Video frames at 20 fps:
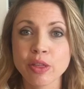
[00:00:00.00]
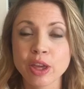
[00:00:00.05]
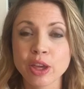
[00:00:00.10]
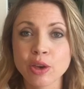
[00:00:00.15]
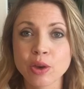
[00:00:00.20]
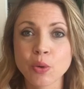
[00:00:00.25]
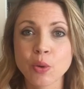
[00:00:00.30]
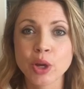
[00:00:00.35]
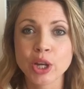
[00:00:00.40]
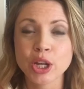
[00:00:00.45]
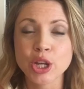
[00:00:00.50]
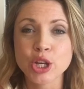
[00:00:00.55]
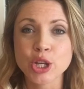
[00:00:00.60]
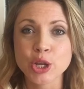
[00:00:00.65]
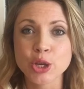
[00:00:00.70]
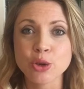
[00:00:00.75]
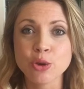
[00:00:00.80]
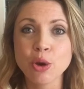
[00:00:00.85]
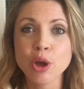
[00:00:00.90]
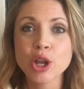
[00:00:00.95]
think you're going to
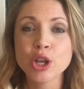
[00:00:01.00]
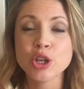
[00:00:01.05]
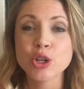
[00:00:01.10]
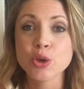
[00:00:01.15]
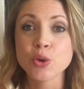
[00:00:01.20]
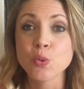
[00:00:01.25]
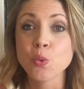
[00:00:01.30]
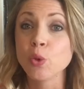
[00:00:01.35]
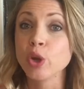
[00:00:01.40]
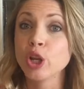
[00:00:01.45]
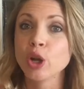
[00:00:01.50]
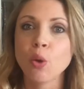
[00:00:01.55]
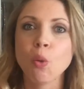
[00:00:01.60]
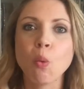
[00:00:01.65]
do. Do, you know,